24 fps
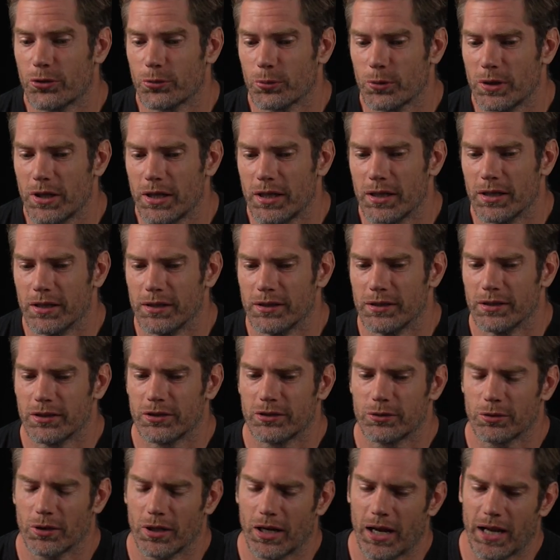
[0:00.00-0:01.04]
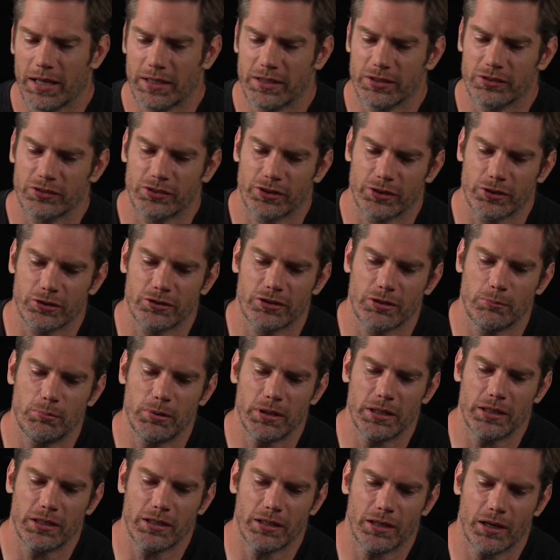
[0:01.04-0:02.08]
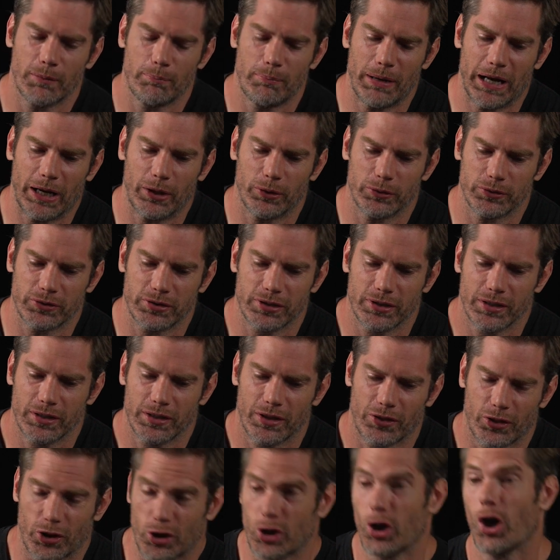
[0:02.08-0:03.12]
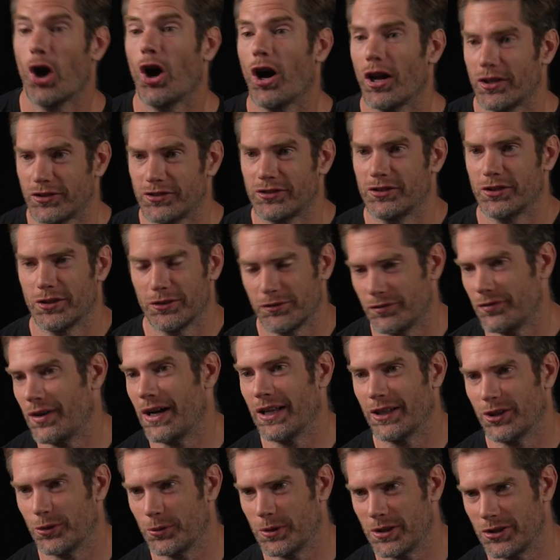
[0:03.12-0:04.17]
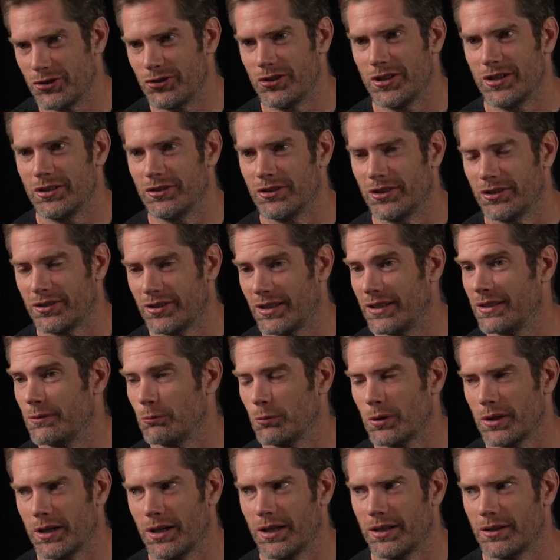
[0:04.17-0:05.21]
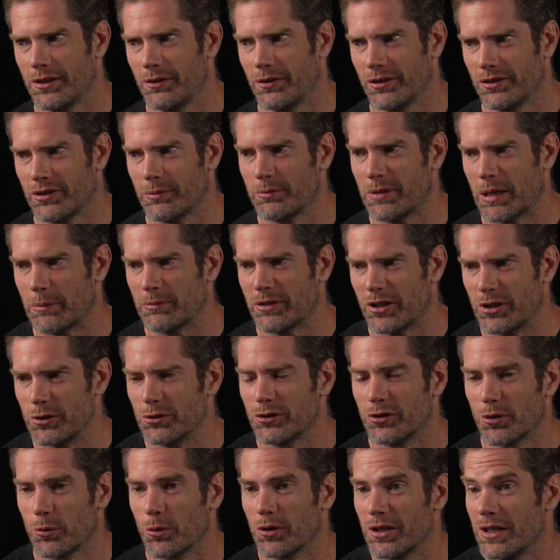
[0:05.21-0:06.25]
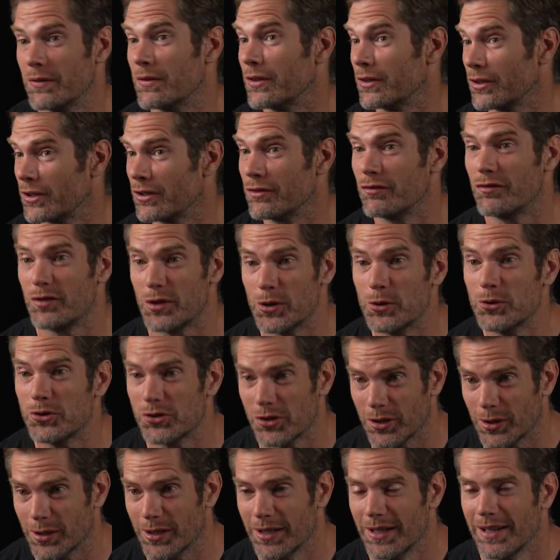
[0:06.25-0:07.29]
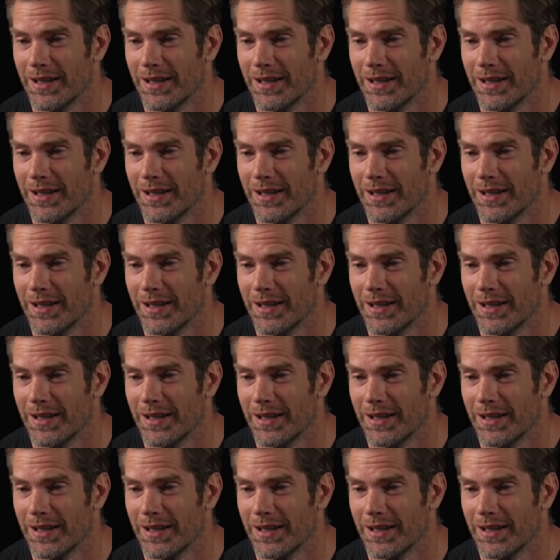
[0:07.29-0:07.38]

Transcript: 3 is, I consider, to be about the cost of following Jesus, and sometimes I use the word even confusion.